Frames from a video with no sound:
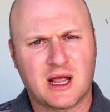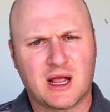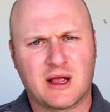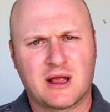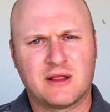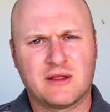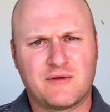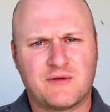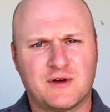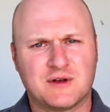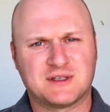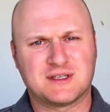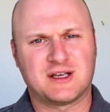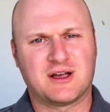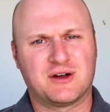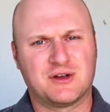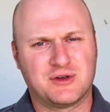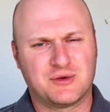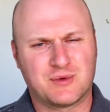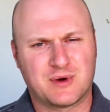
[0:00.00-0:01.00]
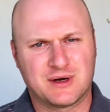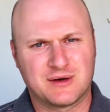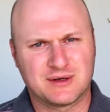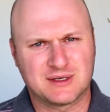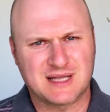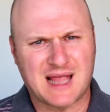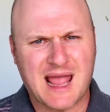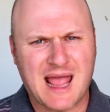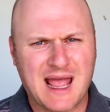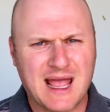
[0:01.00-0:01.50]
And the first thing you're wondering
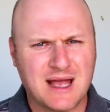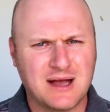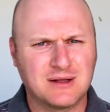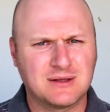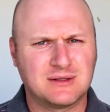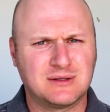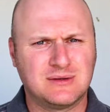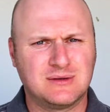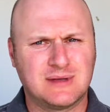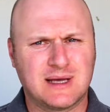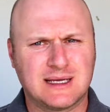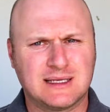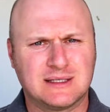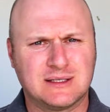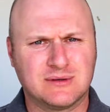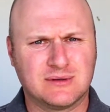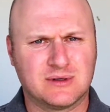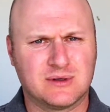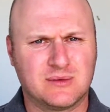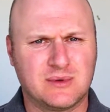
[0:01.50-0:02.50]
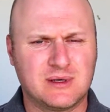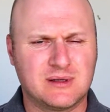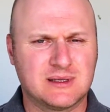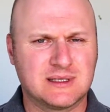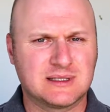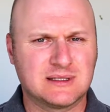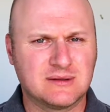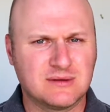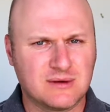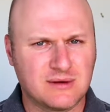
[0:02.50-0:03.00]
is, how do they do it? Well,
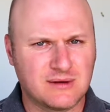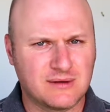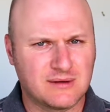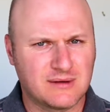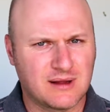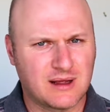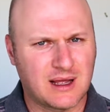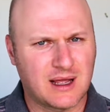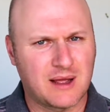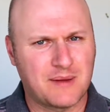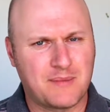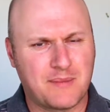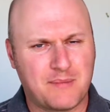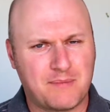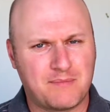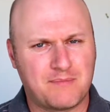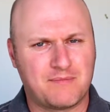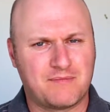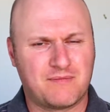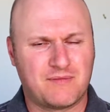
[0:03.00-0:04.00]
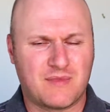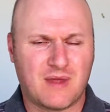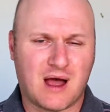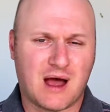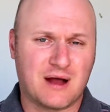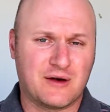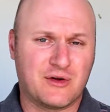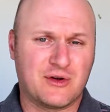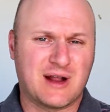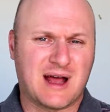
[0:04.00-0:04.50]
it's not
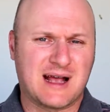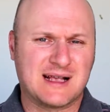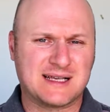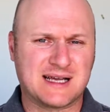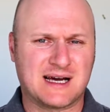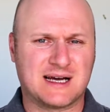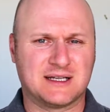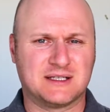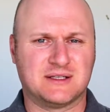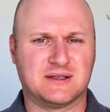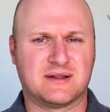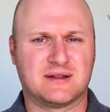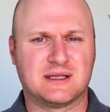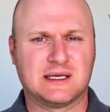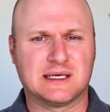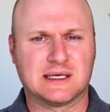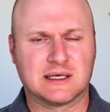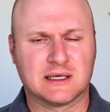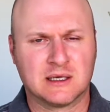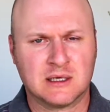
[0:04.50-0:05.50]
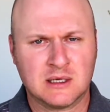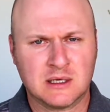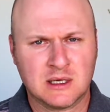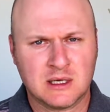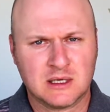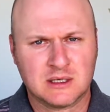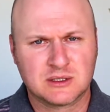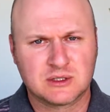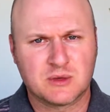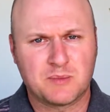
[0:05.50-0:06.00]
as hard as you think.
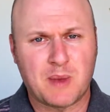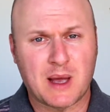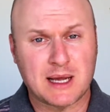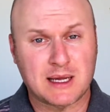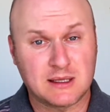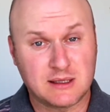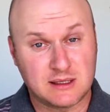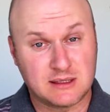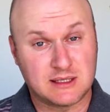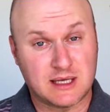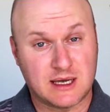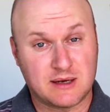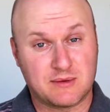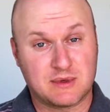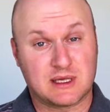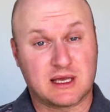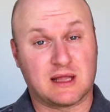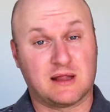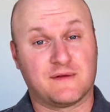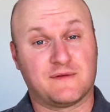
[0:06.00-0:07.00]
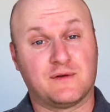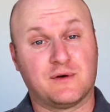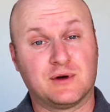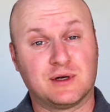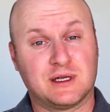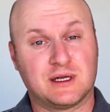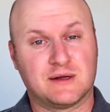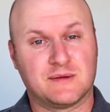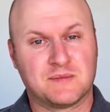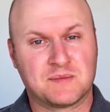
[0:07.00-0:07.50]
So back in the day with
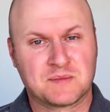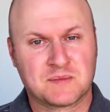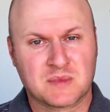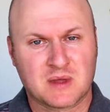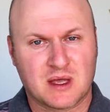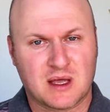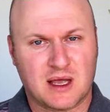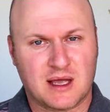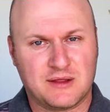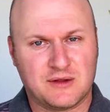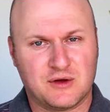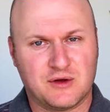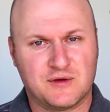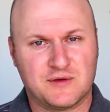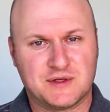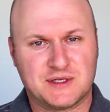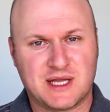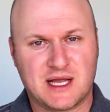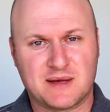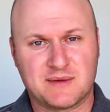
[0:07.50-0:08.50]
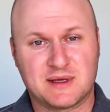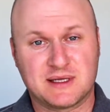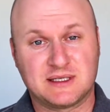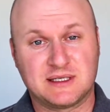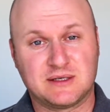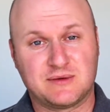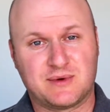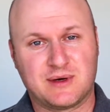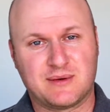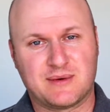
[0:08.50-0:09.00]
California and the Hoover Dam, they
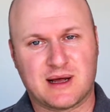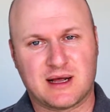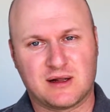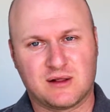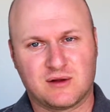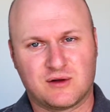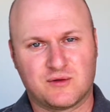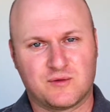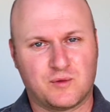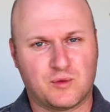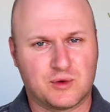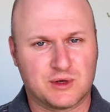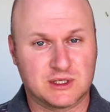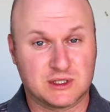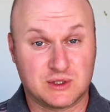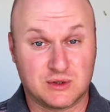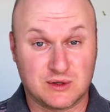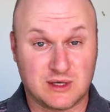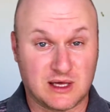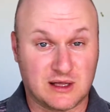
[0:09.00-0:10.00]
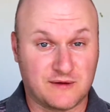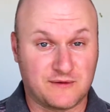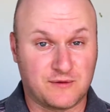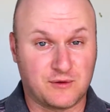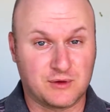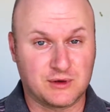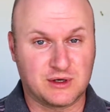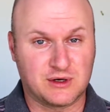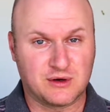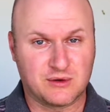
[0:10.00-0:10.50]
did reroute a lot of water to
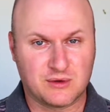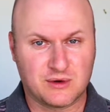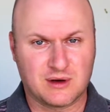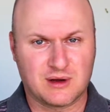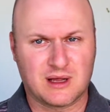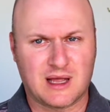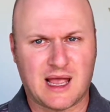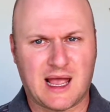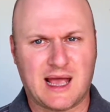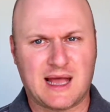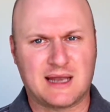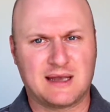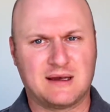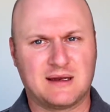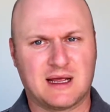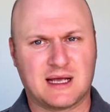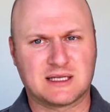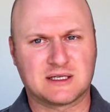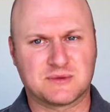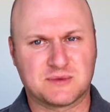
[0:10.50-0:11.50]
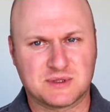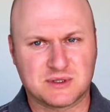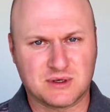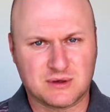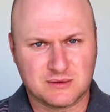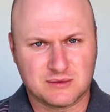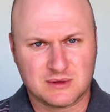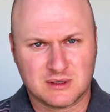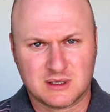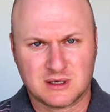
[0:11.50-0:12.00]
California. And as a
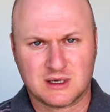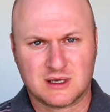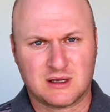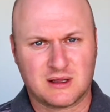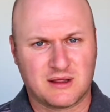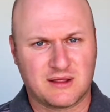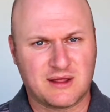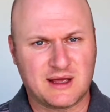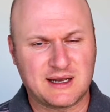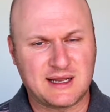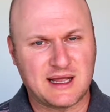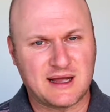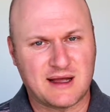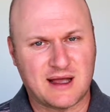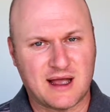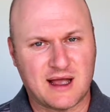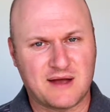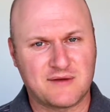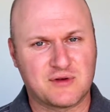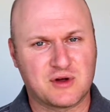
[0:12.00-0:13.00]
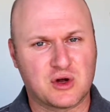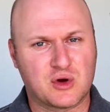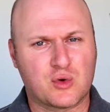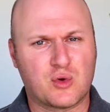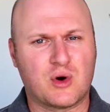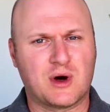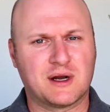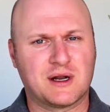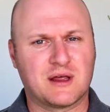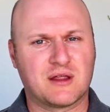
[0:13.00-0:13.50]
result, they now have
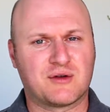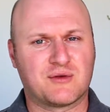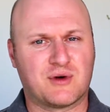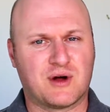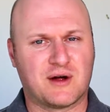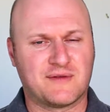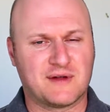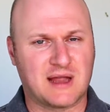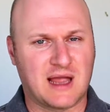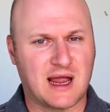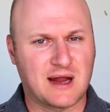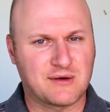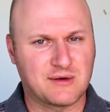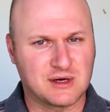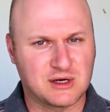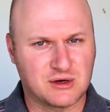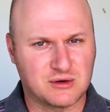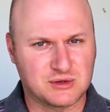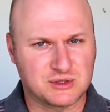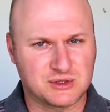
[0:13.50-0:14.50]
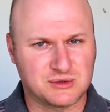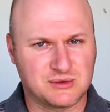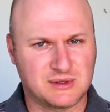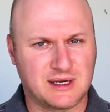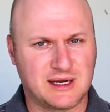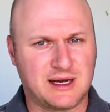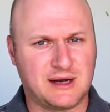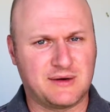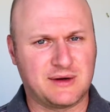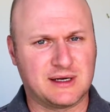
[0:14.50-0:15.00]
quite a thriving agricultural
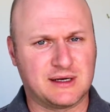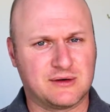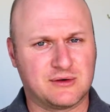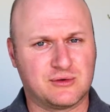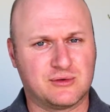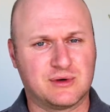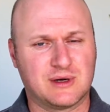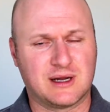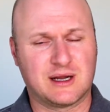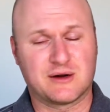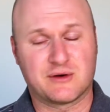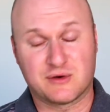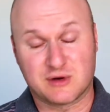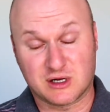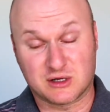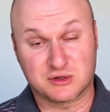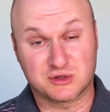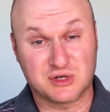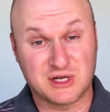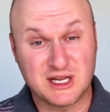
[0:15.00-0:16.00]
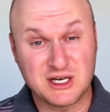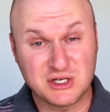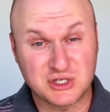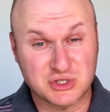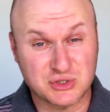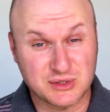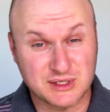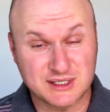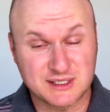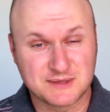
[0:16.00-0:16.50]
area or agricultural
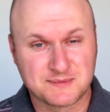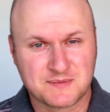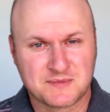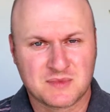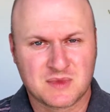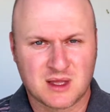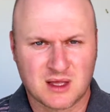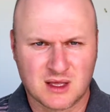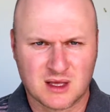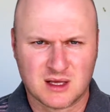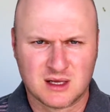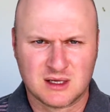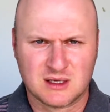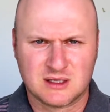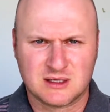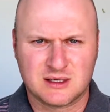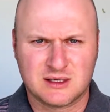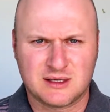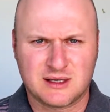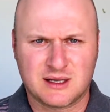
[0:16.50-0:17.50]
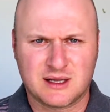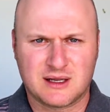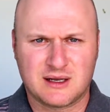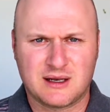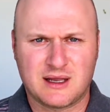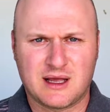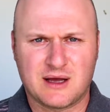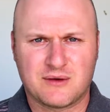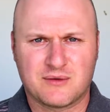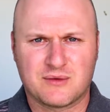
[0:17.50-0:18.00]
industries.
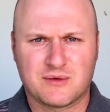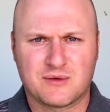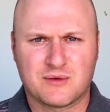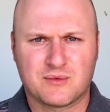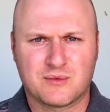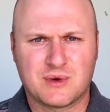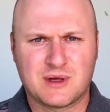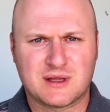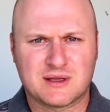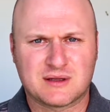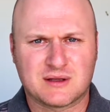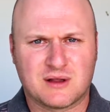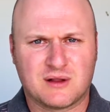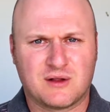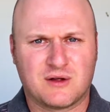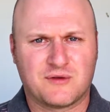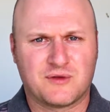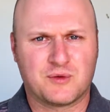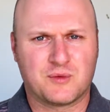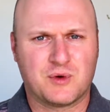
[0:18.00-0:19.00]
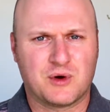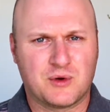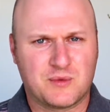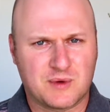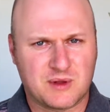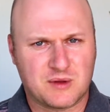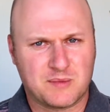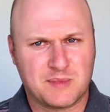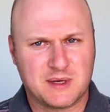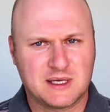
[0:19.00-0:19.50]
Now, with all of the world,
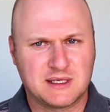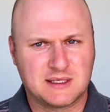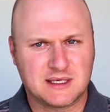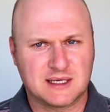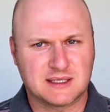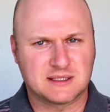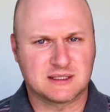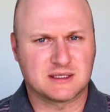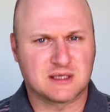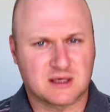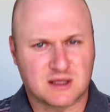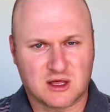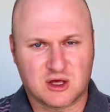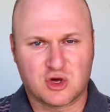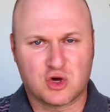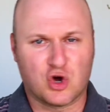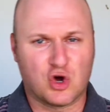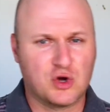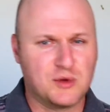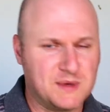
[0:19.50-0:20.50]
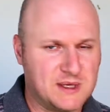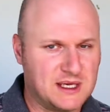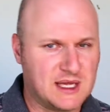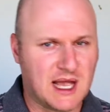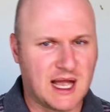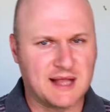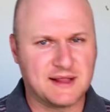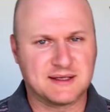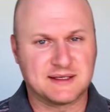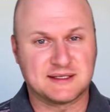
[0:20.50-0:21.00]
with the big deserts like the Gobi
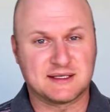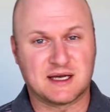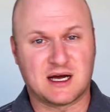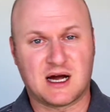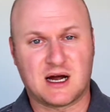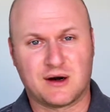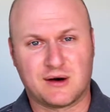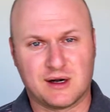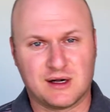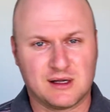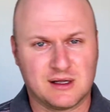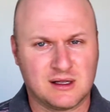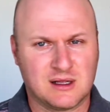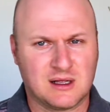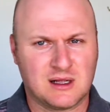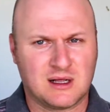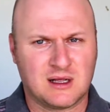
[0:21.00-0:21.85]
and the Sahara,